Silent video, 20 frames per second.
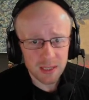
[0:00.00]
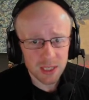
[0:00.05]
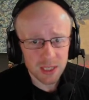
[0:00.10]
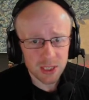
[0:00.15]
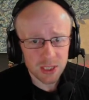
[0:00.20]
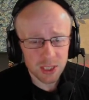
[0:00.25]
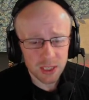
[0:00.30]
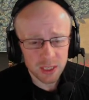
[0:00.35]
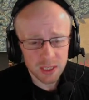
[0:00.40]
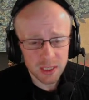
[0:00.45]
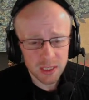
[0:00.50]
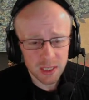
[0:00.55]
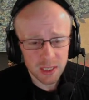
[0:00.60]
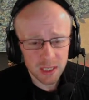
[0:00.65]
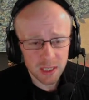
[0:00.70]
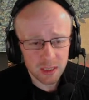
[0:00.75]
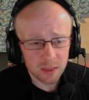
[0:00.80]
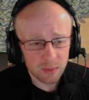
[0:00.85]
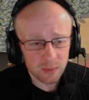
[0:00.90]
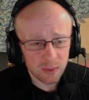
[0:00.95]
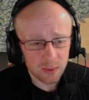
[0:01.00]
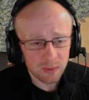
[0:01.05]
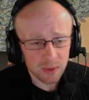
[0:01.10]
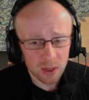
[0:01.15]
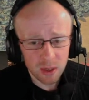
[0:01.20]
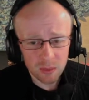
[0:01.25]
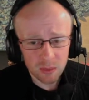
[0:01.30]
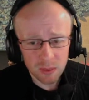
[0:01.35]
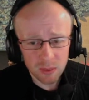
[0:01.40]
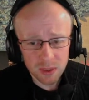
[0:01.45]
As you can see, we've
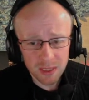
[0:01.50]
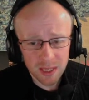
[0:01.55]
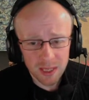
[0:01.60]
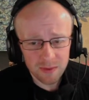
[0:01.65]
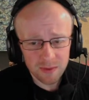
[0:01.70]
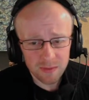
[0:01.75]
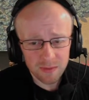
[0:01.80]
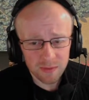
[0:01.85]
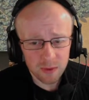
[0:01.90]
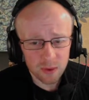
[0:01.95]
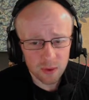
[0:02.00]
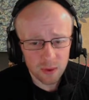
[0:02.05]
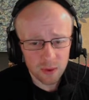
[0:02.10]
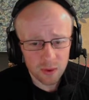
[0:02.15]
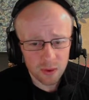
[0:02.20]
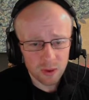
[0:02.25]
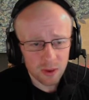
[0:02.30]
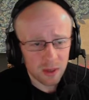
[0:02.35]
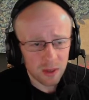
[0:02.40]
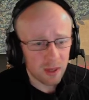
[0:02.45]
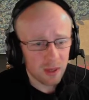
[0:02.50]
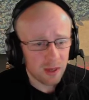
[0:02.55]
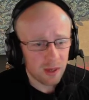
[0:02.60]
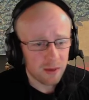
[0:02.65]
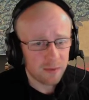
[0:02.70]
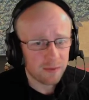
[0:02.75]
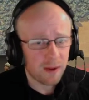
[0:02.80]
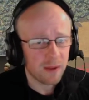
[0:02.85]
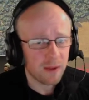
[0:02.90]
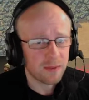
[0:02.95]
got, what's that, 4,
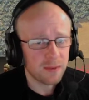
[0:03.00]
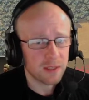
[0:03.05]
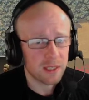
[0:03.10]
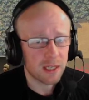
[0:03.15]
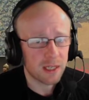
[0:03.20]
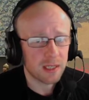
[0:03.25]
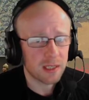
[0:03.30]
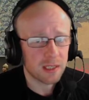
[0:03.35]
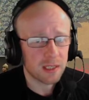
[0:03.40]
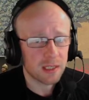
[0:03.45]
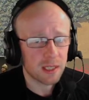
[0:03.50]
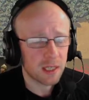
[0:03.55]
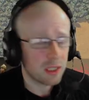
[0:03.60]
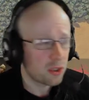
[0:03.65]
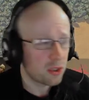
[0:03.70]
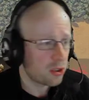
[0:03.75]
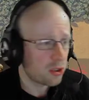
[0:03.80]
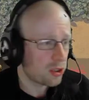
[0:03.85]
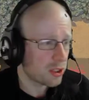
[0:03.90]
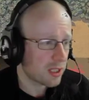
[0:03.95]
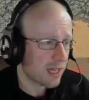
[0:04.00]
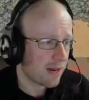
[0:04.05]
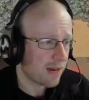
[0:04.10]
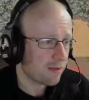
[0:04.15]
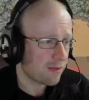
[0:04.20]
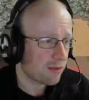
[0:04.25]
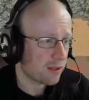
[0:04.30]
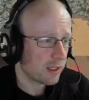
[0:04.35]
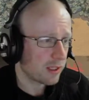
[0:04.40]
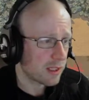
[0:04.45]
5, 6 to his unit's
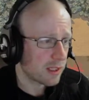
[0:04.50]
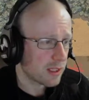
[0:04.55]
cavalry.